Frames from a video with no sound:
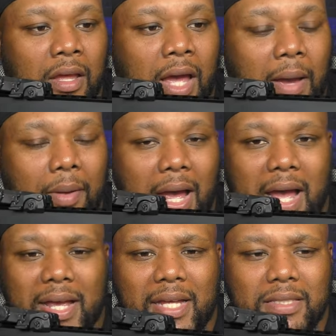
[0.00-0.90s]
I
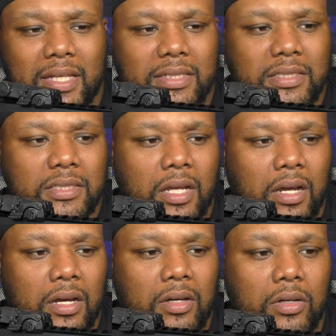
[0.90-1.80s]
got this
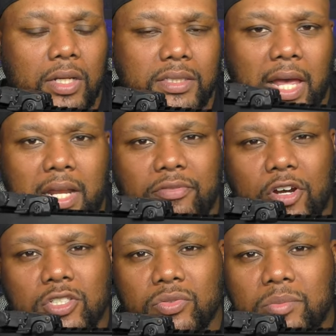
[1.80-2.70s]
as an
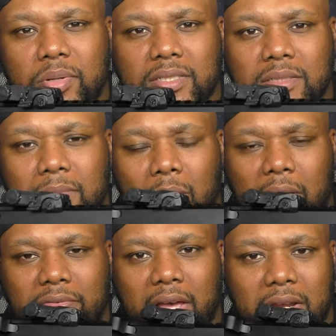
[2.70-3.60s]
anniversary present. My
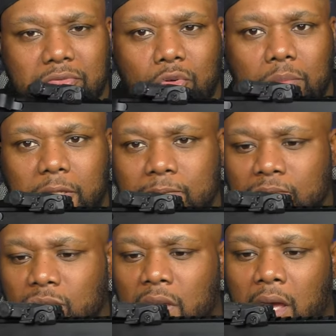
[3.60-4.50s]
wife got it for me.
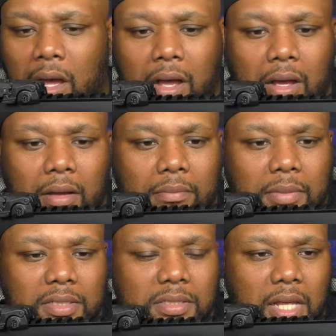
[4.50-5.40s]

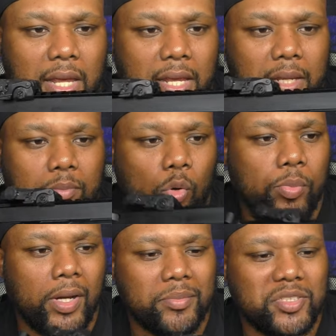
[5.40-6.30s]
It's a
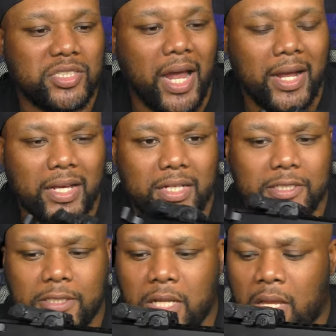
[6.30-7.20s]
bullpup
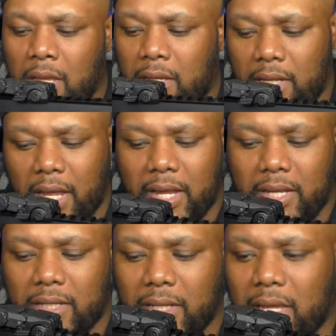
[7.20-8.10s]
shotgun.
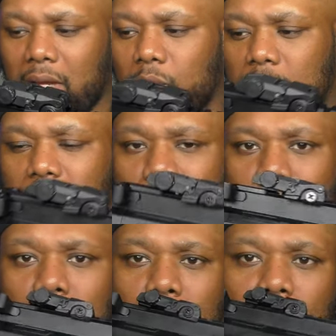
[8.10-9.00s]
It came with
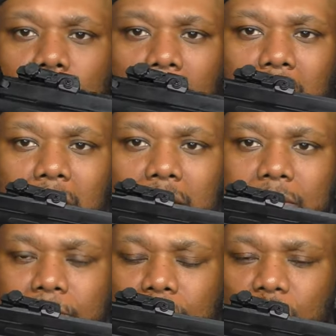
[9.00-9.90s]
two
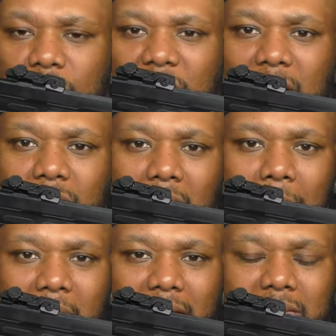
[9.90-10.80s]
5-round
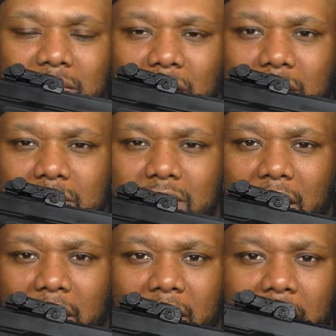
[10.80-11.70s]
magazines
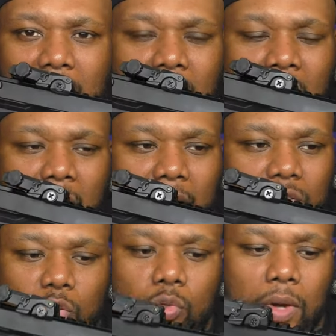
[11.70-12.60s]
and a
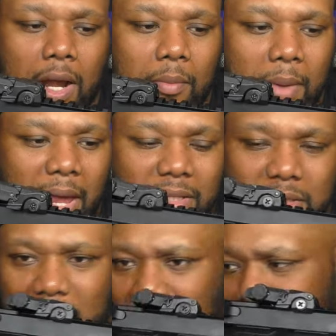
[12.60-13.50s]
2-round
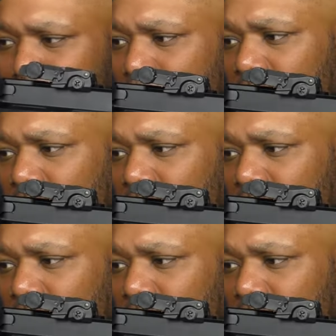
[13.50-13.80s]
magazine.